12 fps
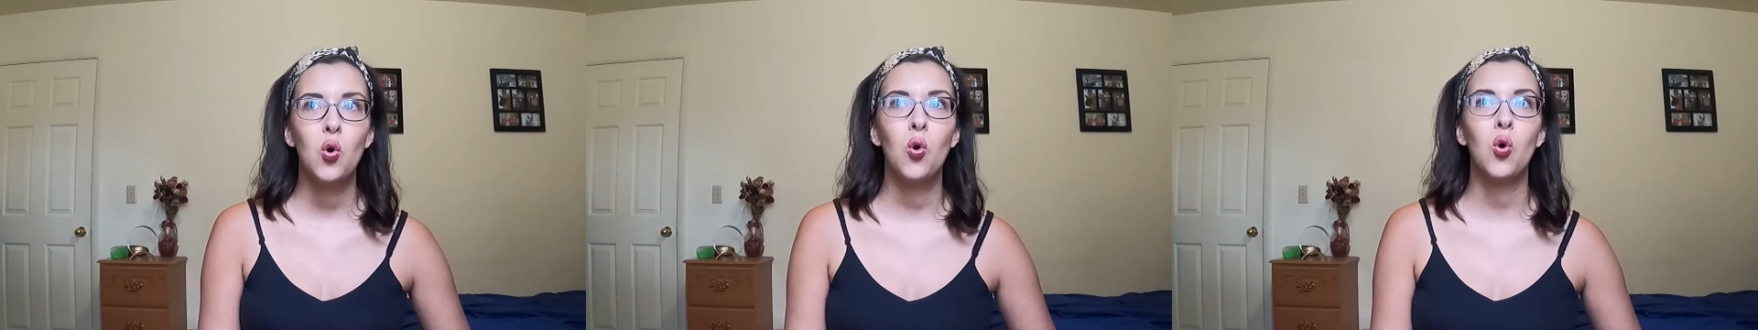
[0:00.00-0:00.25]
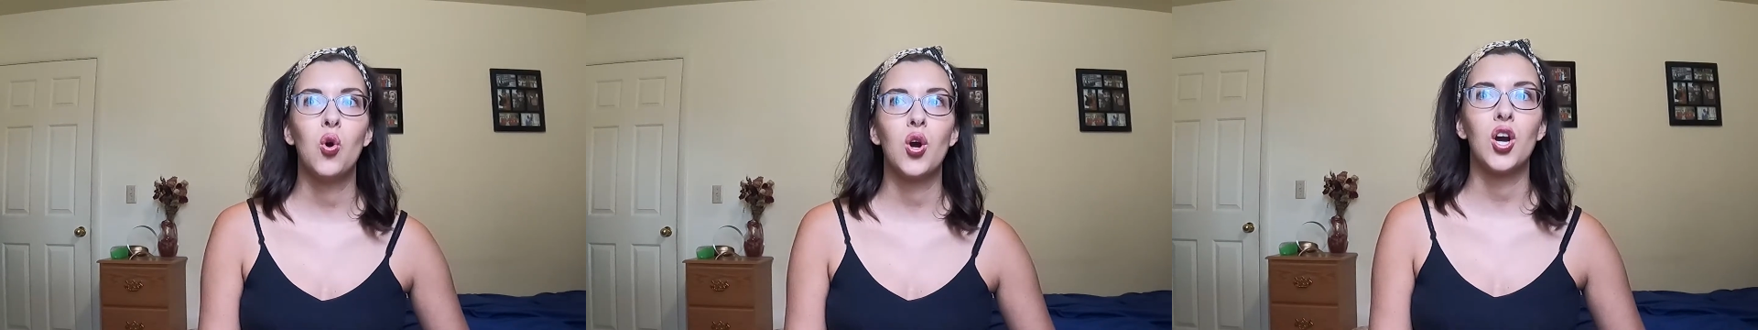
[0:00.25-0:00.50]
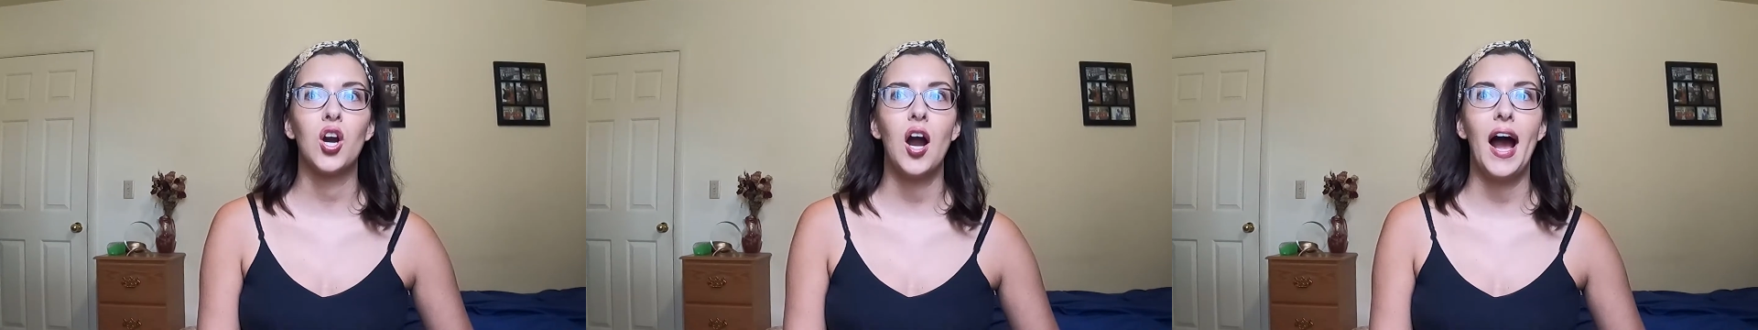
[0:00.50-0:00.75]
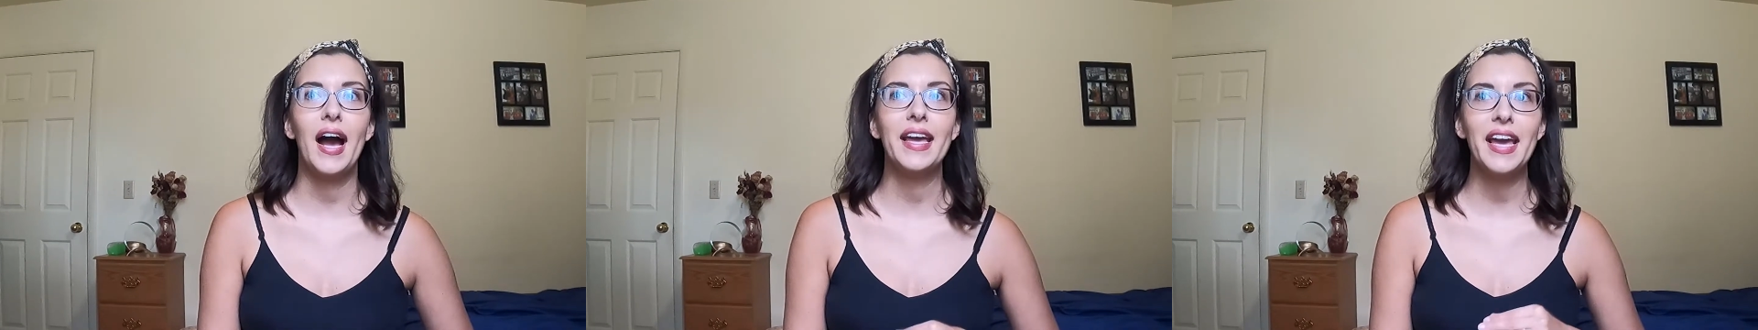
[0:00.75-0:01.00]

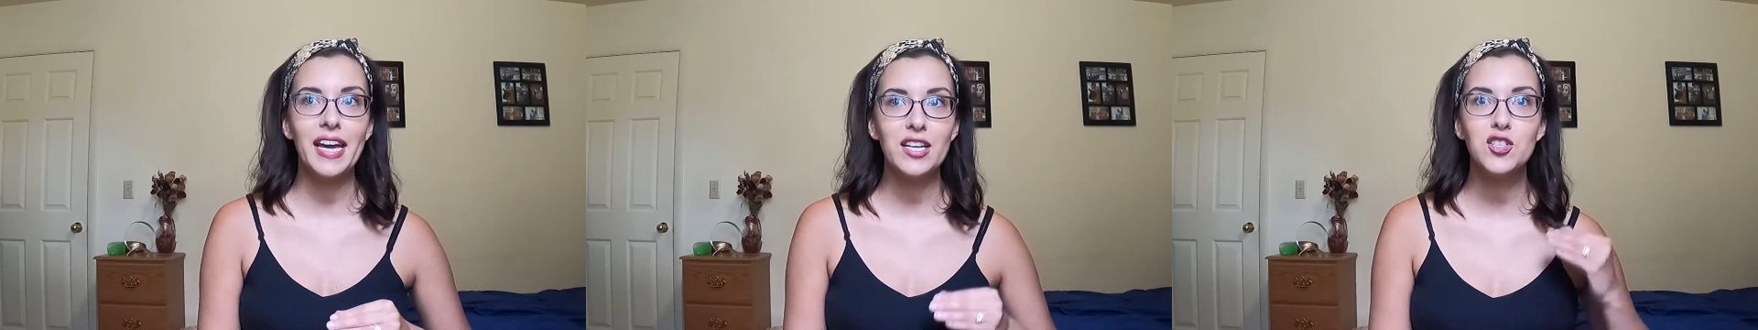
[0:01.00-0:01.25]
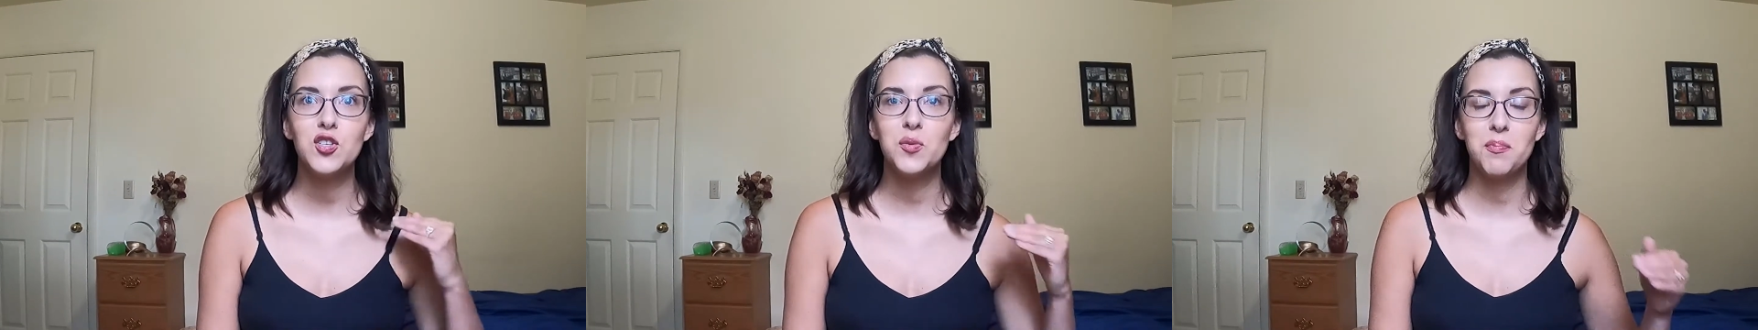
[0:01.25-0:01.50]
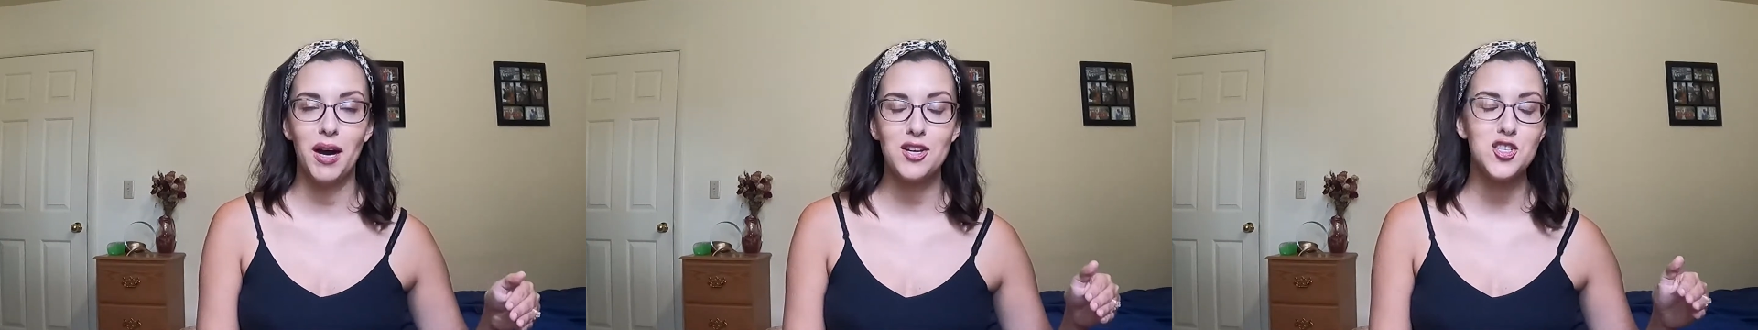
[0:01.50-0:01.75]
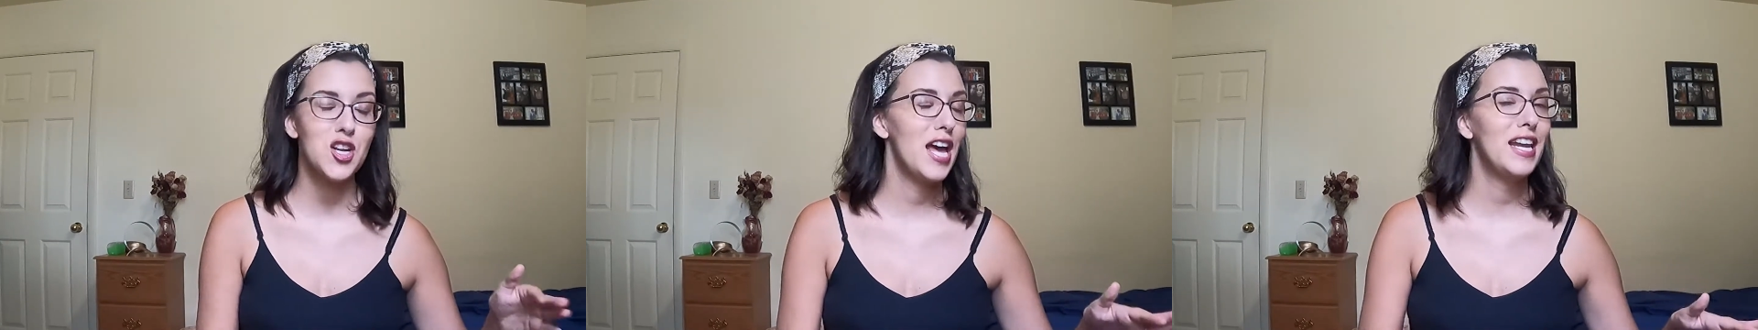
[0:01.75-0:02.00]
or I ate too
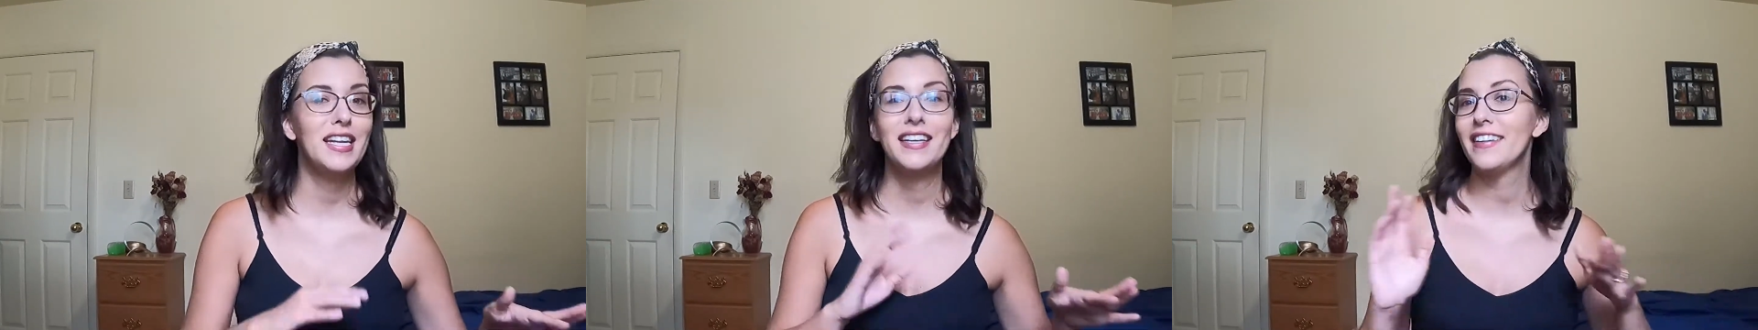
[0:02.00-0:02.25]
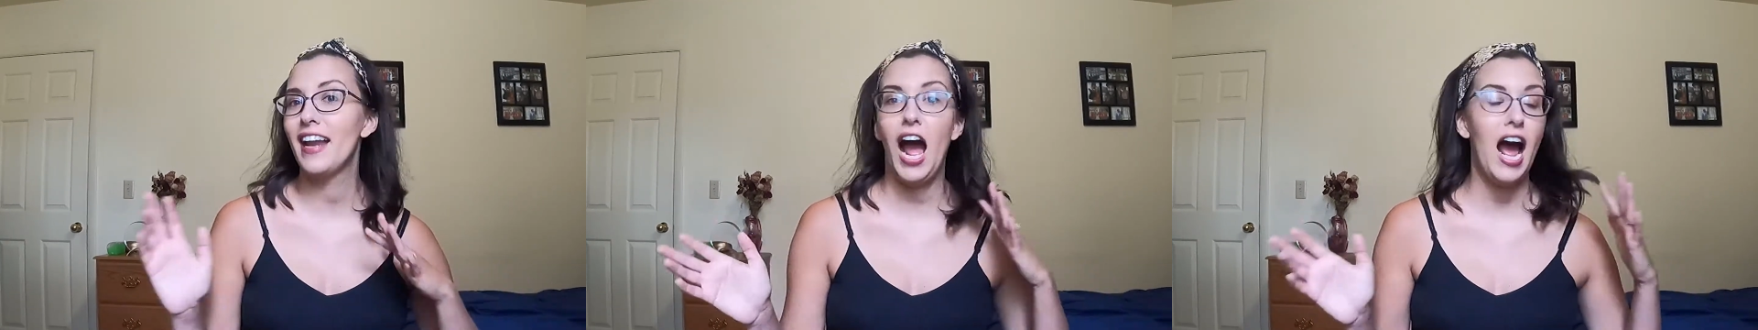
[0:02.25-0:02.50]
much, and